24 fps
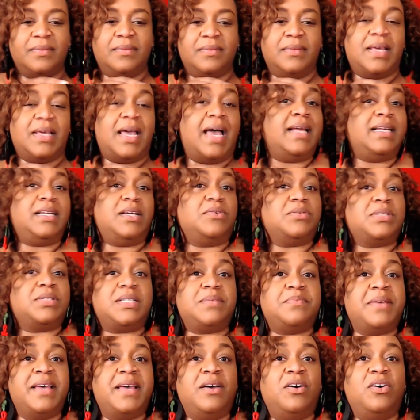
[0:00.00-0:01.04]
I don't
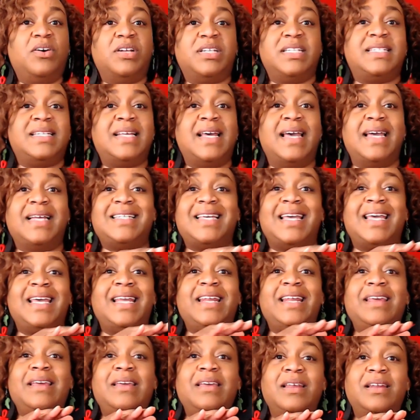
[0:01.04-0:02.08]
smell or detect
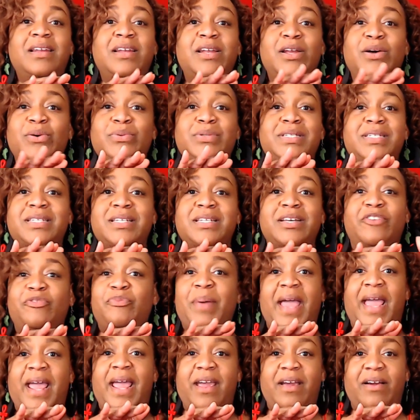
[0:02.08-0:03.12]
any notes
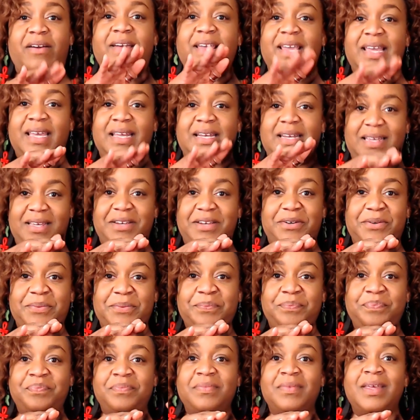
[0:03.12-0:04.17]
of pear in here.
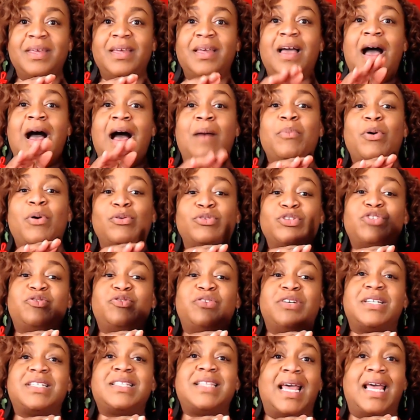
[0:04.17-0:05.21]
I'm going to
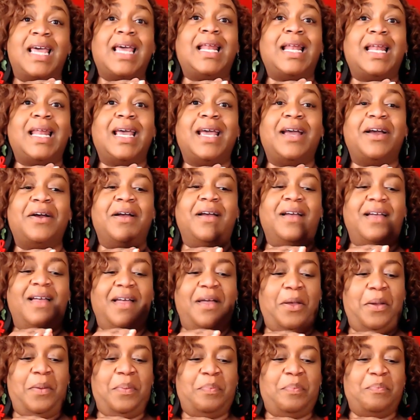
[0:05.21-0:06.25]
trust they in there.
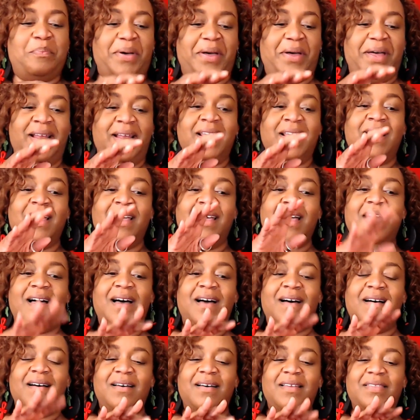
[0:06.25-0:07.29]
But
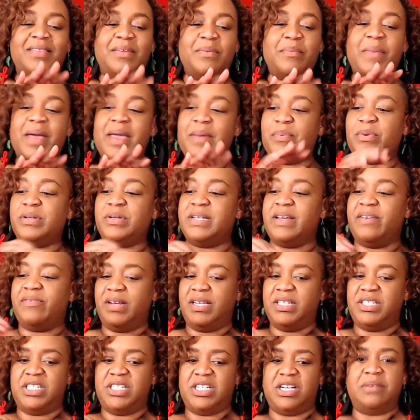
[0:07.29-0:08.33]
the maple
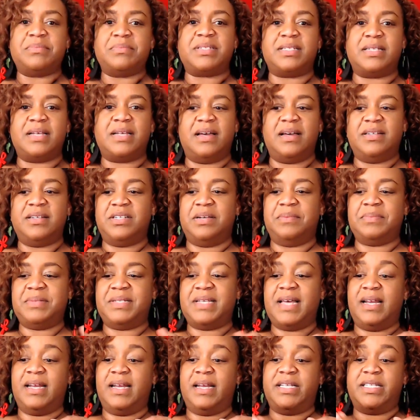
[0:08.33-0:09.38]
definitely jumps out
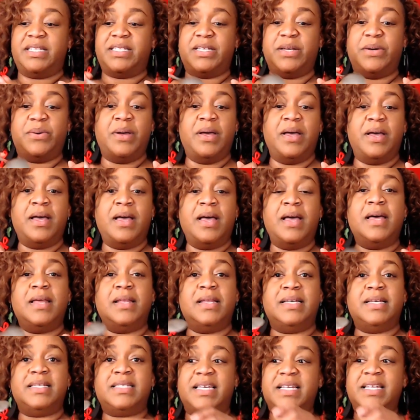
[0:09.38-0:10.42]
of there. So
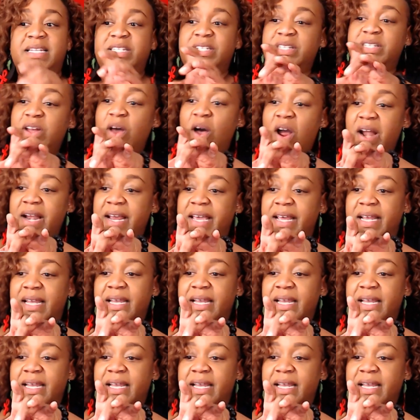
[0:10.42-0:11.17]
let's get started.